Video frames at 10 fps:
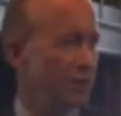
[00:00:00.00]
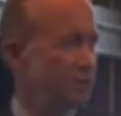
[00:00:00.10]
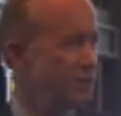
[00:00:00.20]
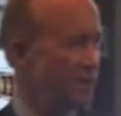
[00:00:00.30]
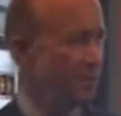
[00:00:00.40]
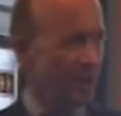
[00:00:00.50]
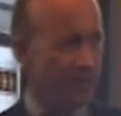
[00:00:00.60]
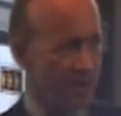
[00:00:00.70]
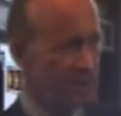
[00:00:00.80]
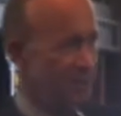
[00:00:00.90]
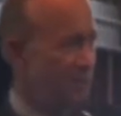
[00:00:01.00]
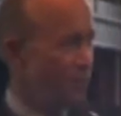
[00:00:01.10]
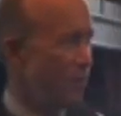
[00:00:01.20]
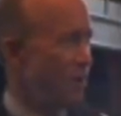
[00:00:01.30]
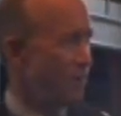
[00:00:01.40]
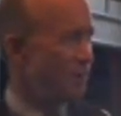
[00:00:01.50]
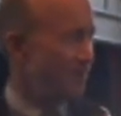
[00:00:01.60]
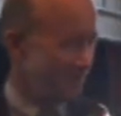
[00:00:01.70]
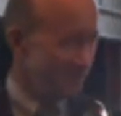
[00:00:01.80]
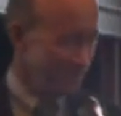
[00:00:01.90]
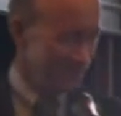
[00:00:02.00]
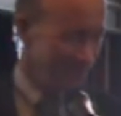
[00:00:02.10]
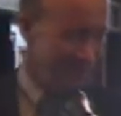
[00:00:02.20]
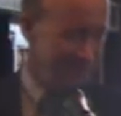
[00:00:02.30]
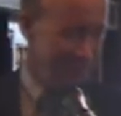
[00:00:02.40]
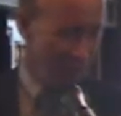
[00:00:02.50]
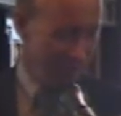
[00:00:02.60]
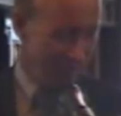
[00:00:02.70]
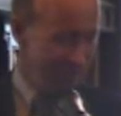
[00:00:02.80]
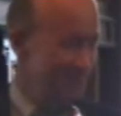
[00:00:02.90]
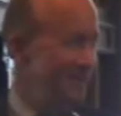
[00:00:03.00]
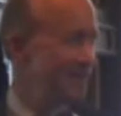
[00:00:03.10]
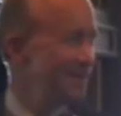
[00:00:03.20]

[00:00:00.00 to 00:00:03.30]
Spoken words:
and I'll stick it in my pocket and keep walking on, talking. And